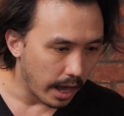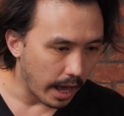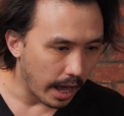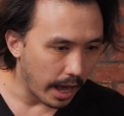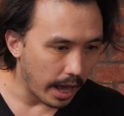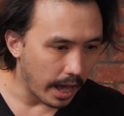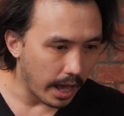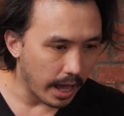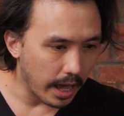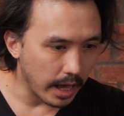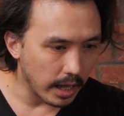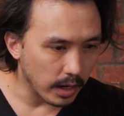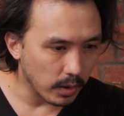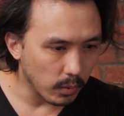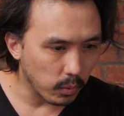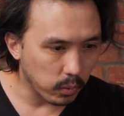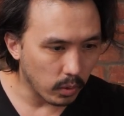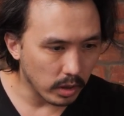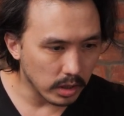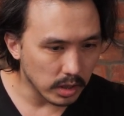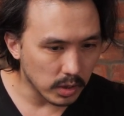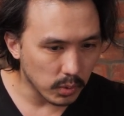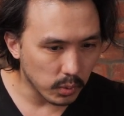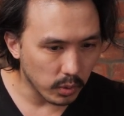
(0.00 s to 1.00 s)
And
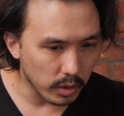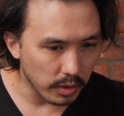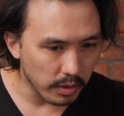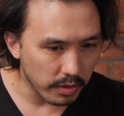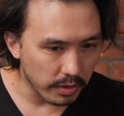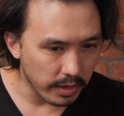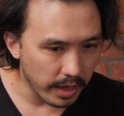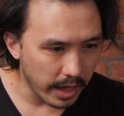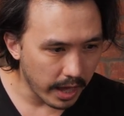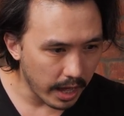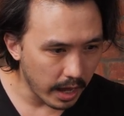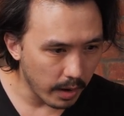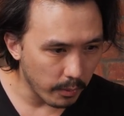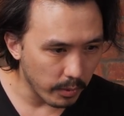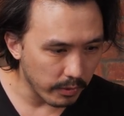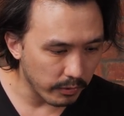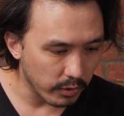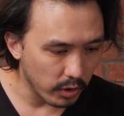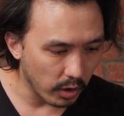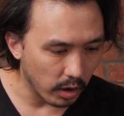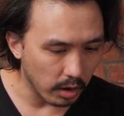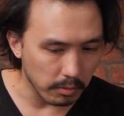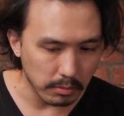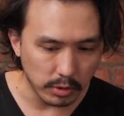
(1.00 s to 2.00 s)
once we're there and we've
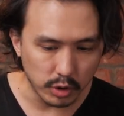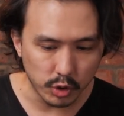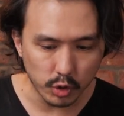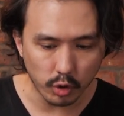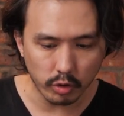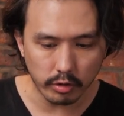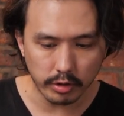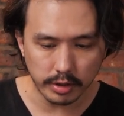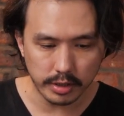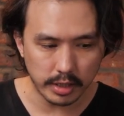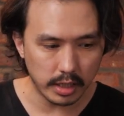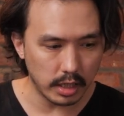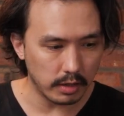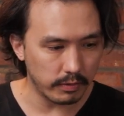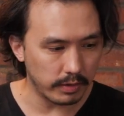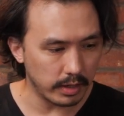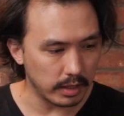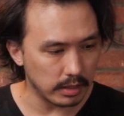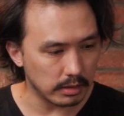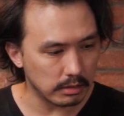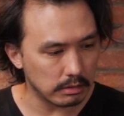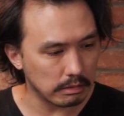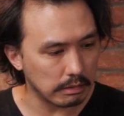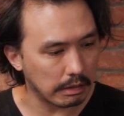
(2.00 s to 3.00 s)
got a majority of
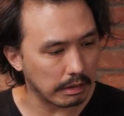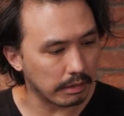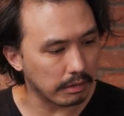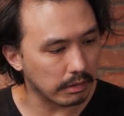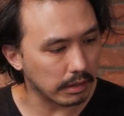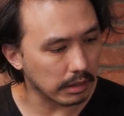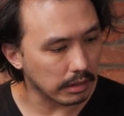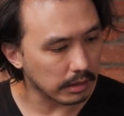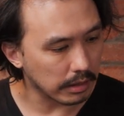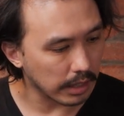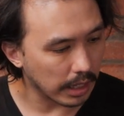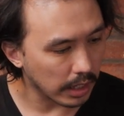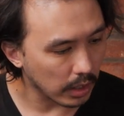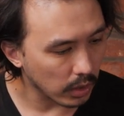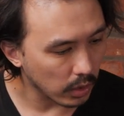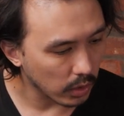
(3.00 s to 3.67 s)
it, I think that's